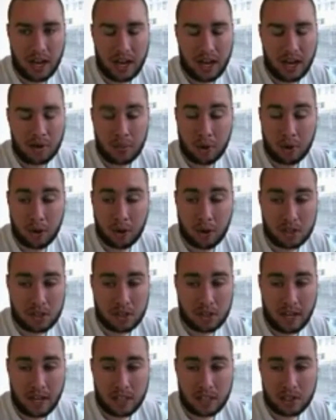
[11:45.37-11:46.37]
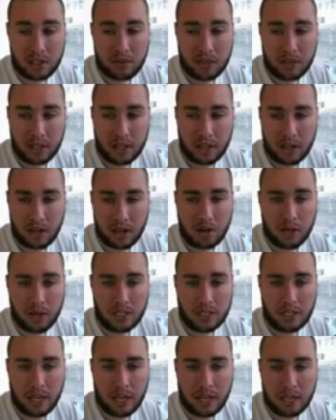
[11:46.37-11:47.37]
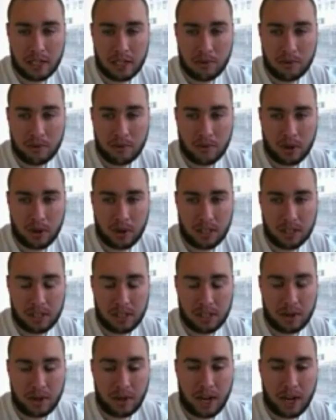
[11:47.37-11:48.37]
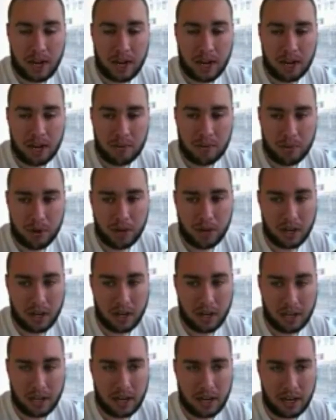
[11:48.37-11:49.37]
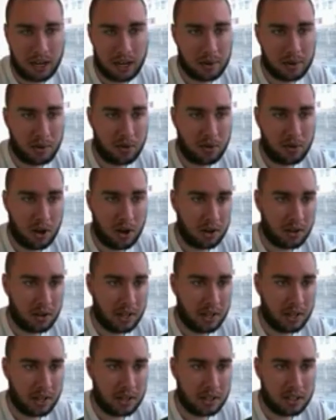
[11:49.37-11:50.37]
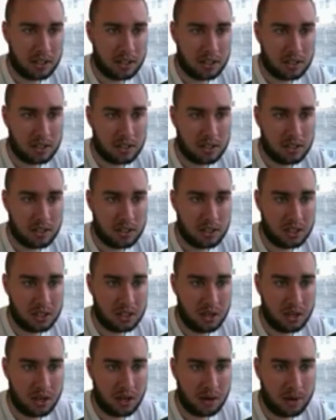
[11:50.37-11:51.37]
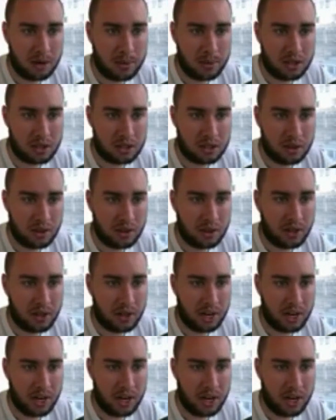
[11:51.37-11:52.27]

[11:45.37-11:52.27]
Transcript: personally, I just feel like they're going to want to take this before continuing higher. But again, I could be wrong on that. That's just a personal theory.